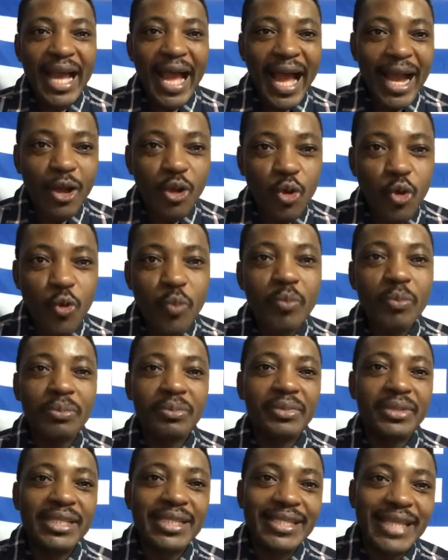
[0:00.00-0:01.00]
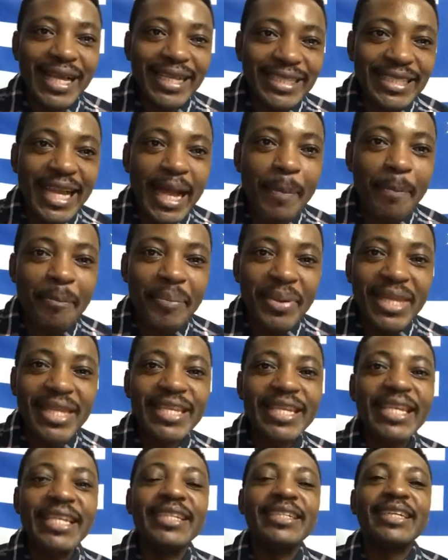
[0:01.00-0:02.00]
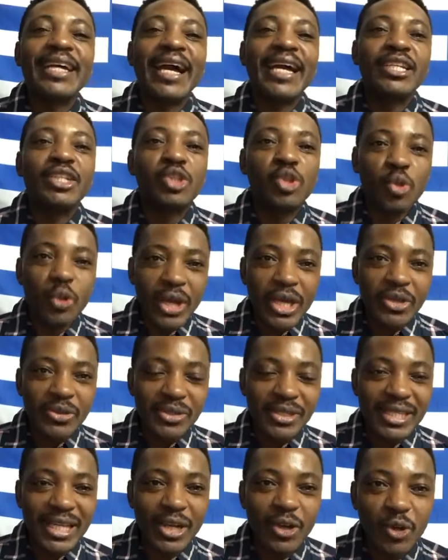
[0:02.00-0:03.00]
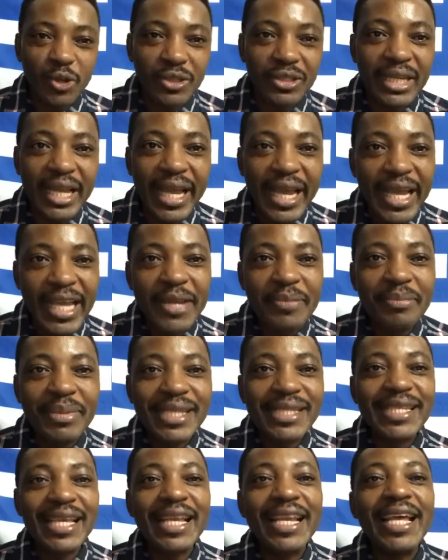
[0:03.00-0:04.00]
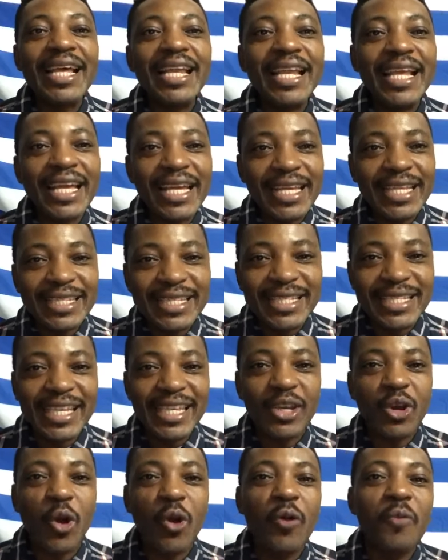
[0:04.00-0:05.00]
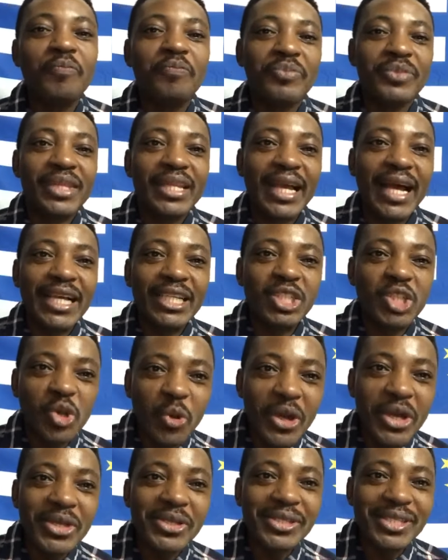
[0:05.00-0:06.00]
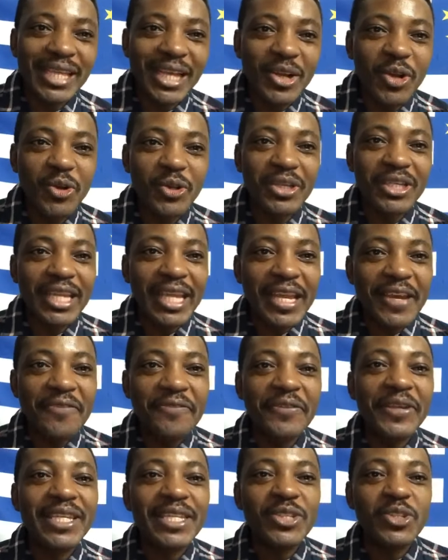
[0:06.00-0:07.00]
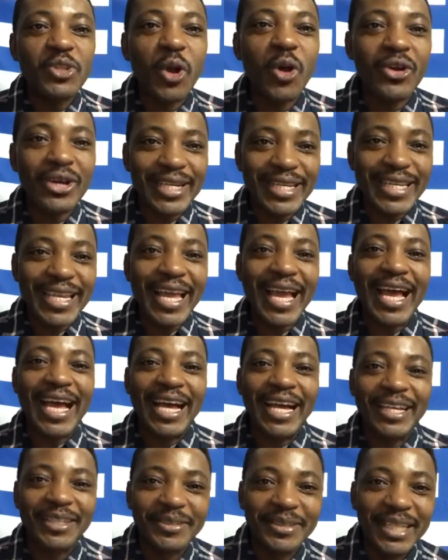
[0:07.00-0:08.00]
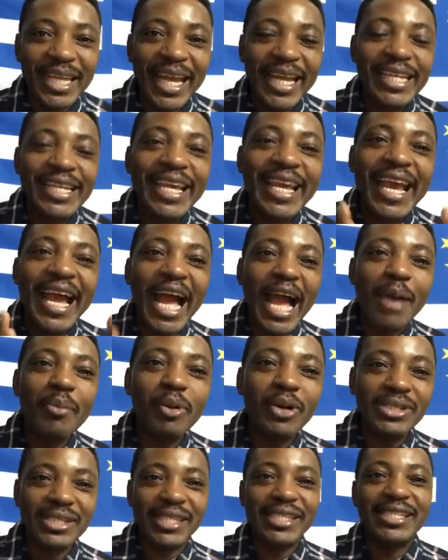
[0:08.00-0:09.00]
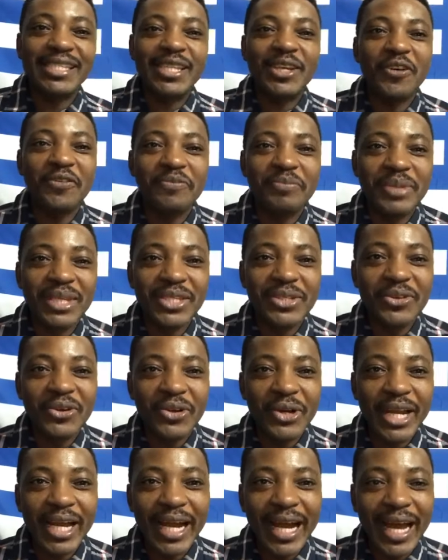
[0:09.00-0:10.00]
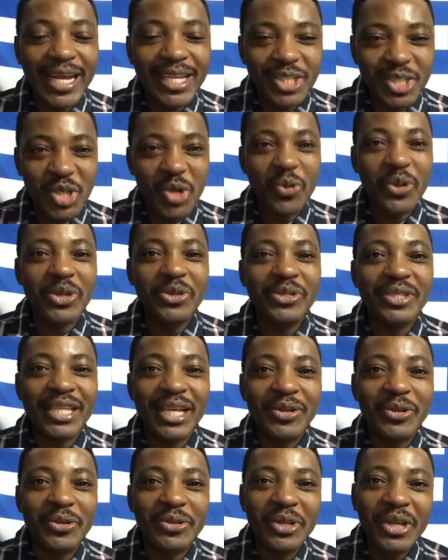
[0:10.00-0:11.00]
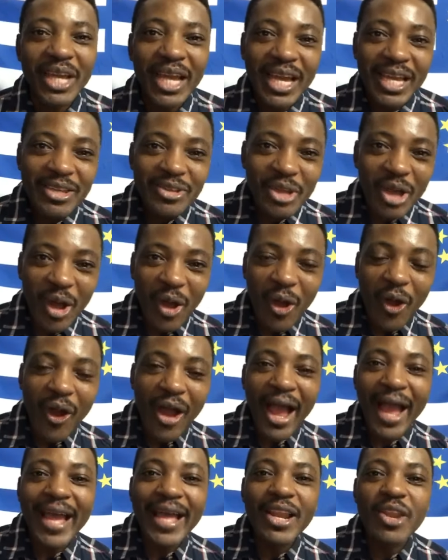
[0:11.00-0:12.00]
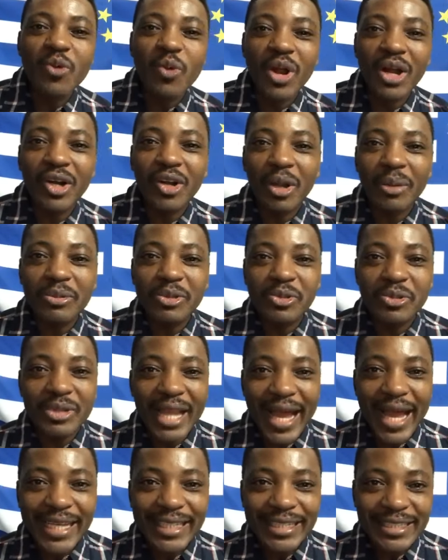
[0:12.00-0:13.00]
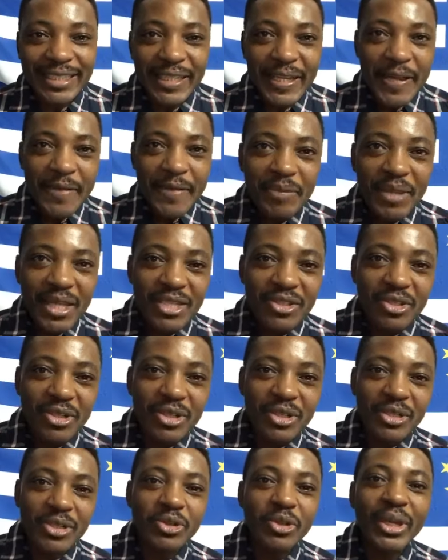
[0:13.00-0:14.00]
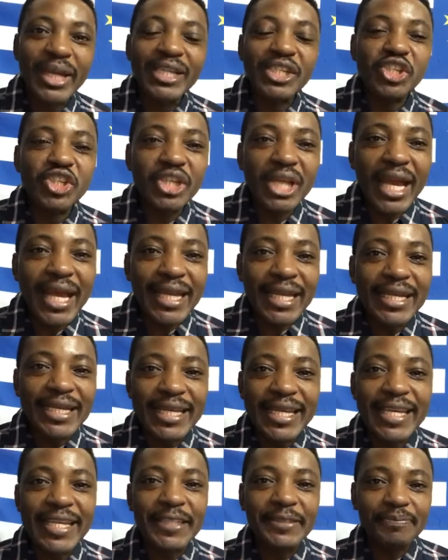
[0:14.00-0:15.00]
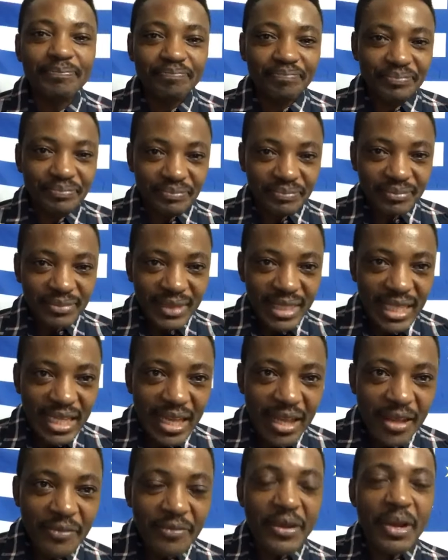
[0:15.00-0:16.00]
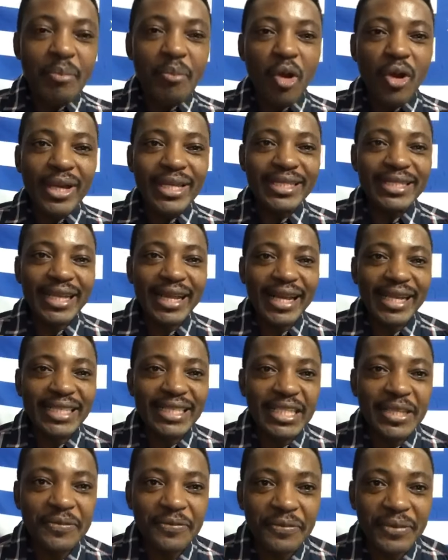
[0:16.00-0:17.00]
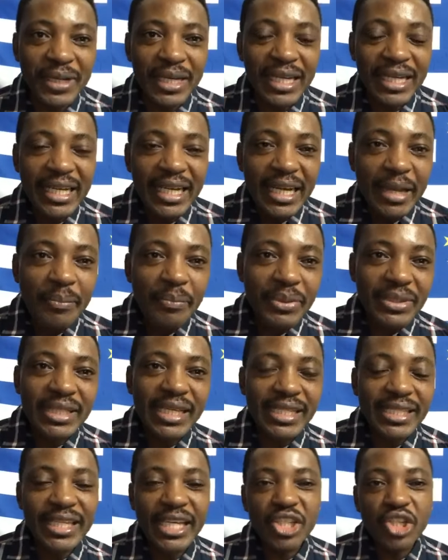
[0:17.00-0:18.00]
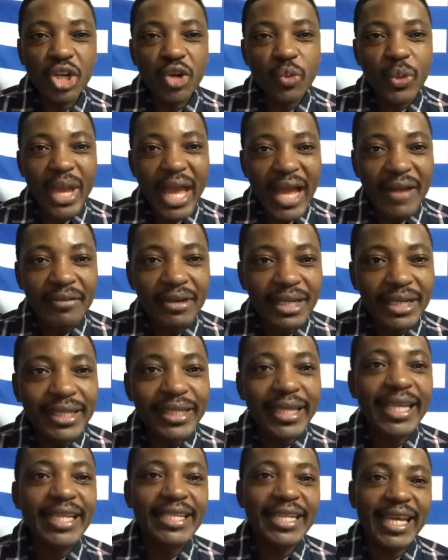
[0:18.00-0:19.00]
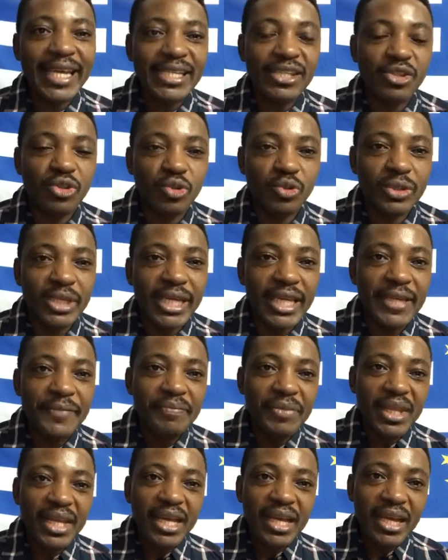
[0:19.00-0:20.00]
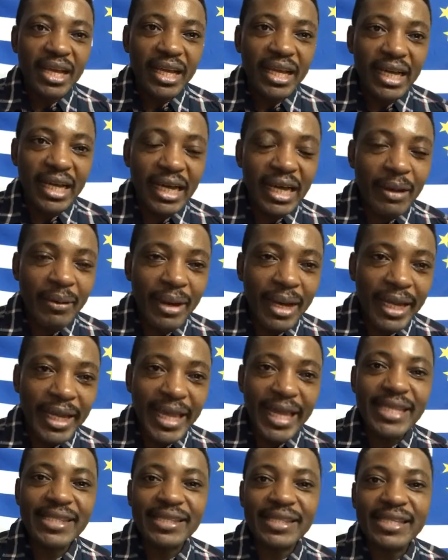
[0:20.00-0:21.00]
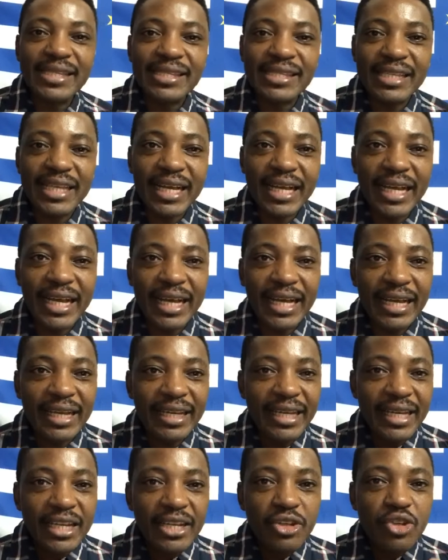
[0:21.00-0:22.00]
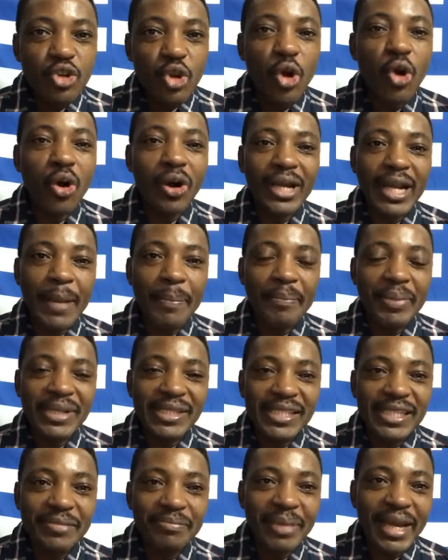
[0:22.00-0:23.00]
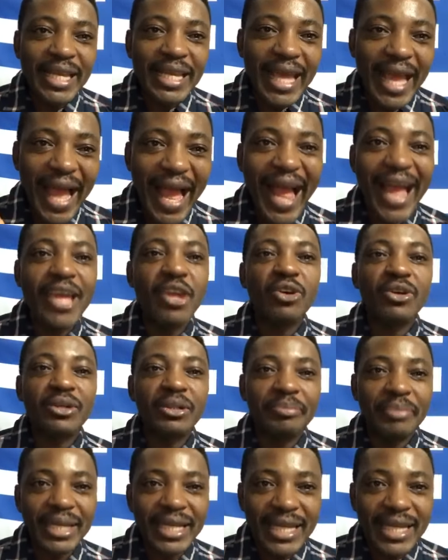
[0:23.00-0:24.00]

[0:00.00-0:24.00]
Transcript: Akum, Santa Pinying, Atrueyu salute. In Meselele, in Tiko, Atrueyu salute. In Victoria, the harbor city of Victoria, I throw you salute. You're all highly welcome tonight. So you can share the link for a more interactive presentation. We have a great guest today. Our guest is no other person but the Iron